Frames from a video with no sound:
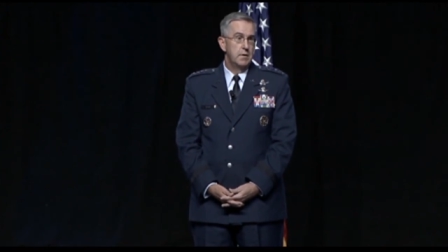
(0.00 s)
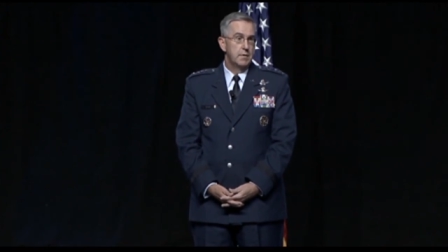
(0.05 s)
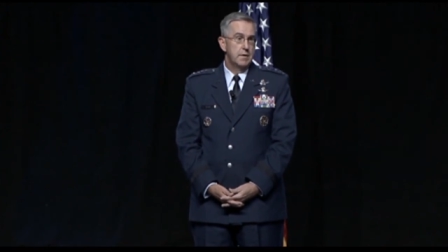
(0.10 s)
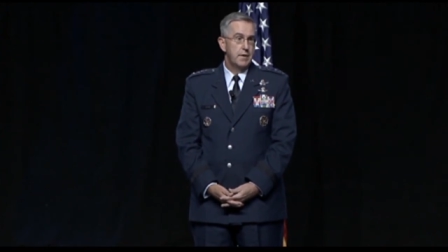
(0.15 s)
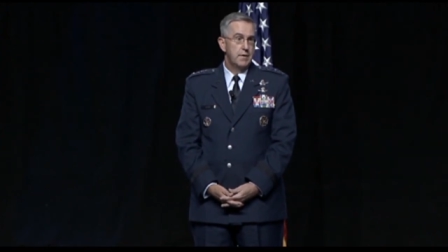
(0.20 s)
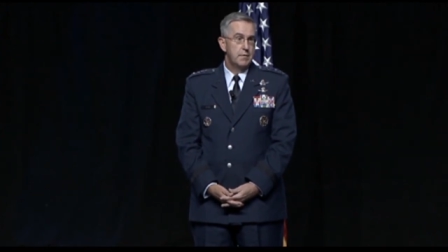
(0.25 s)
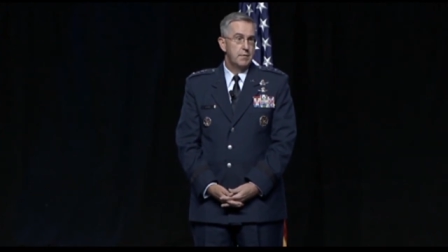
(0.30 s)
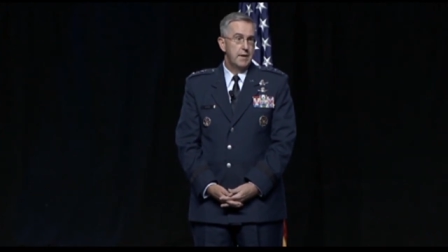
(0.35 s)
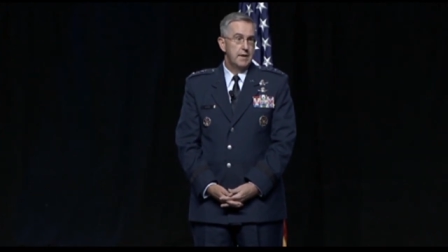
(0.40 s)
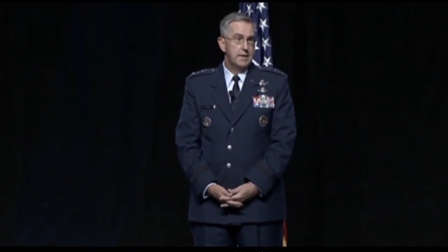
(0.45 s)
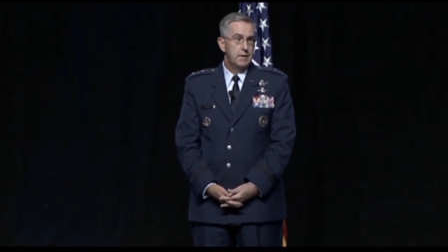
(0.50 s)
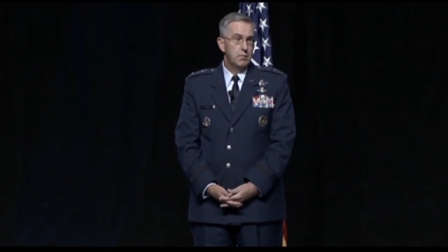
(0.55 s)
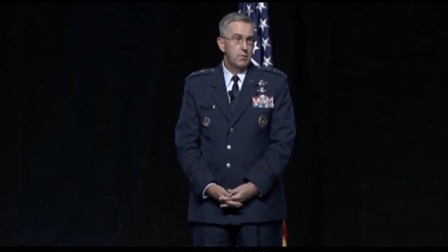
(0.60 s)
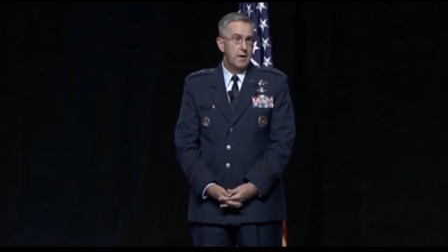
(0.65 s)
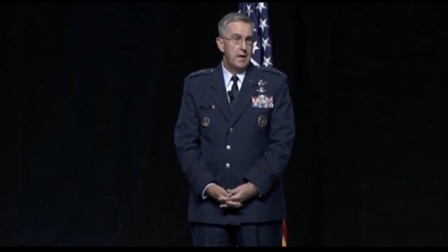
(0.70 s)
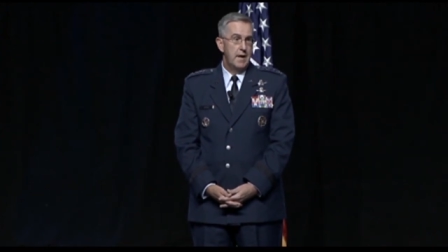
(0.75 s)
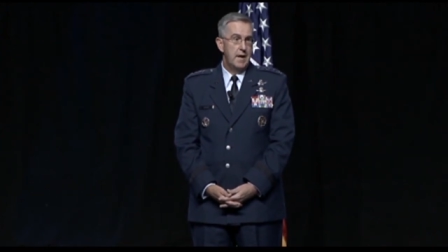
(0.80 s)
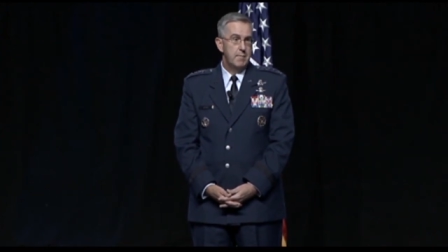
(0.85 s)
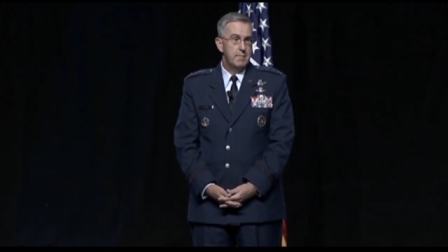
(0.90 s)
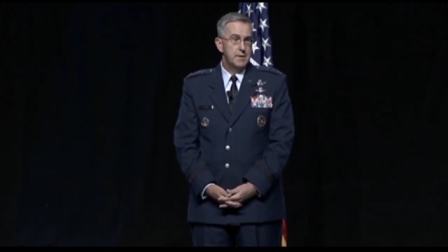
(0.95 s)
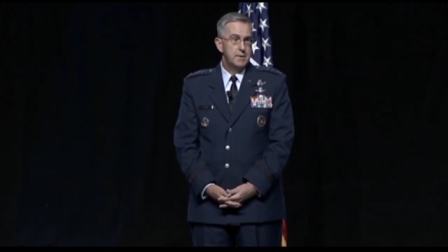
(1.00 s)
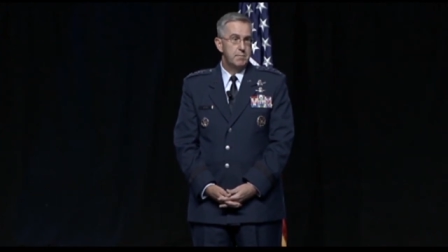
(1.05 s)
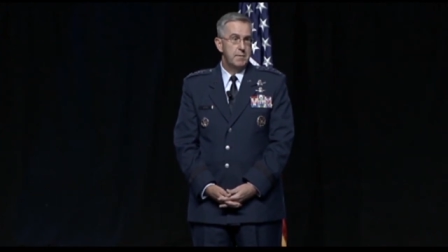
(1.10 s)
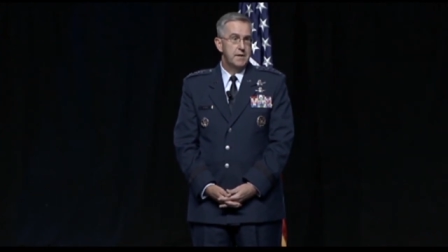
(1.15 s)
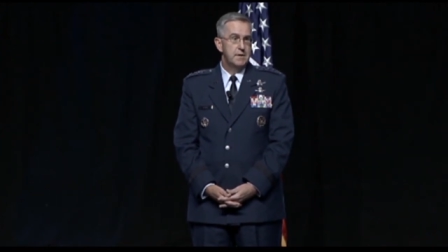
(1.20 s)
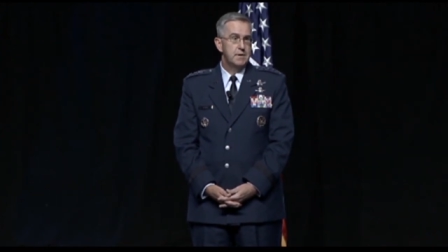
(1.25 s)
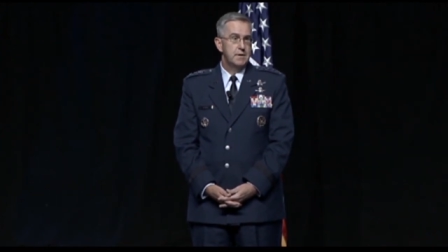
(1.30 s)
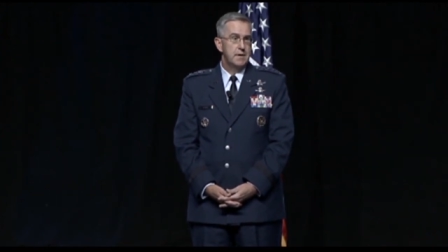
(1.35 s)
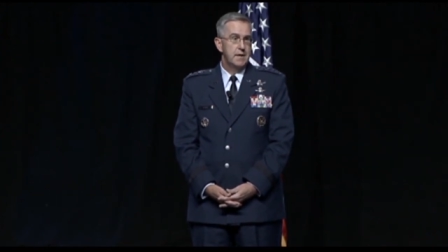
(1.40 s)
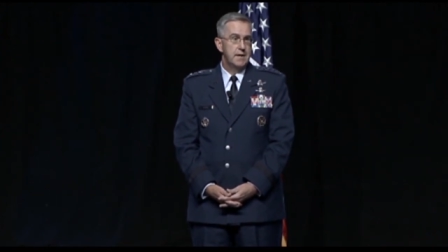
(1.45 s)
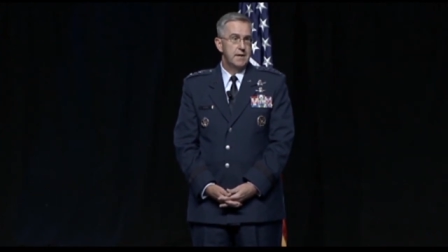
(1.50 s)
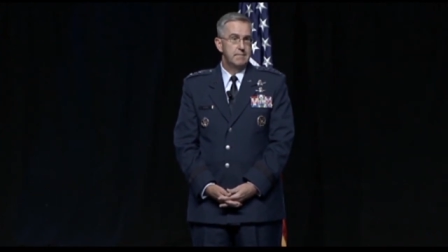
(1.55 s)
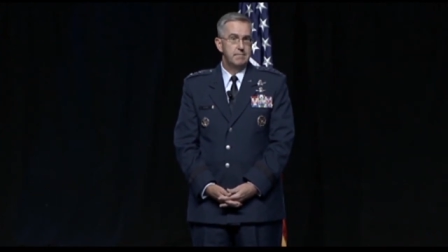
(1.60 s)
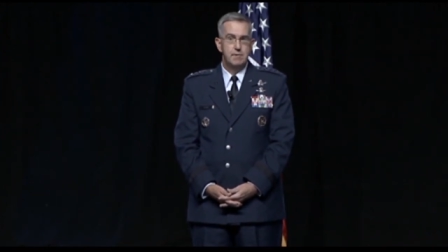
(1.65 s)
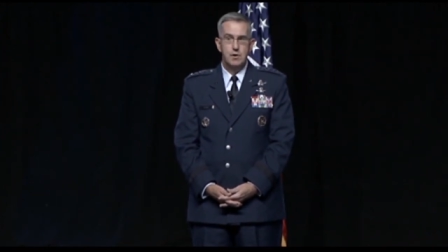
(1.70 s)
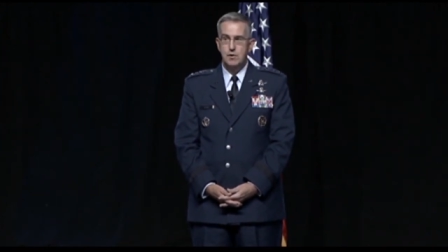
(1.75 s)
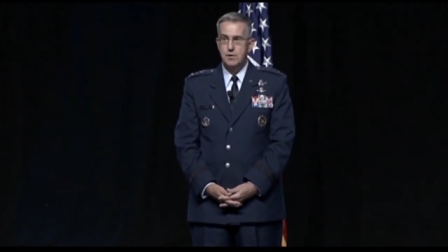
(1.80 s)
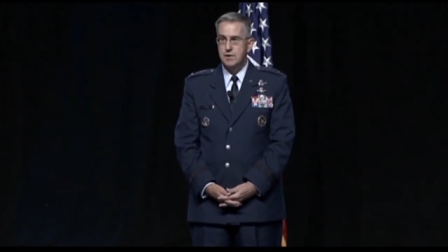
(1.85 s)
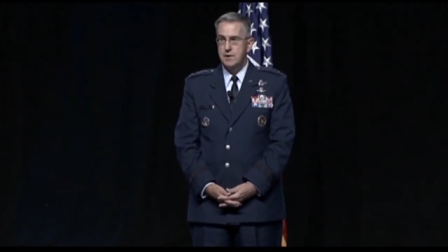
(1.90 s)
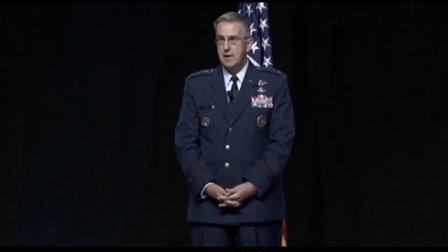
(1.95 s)
You deal with a threat the way Airman Spencer
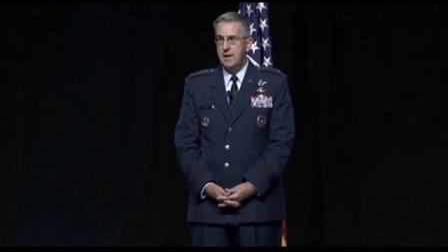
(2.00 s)
did.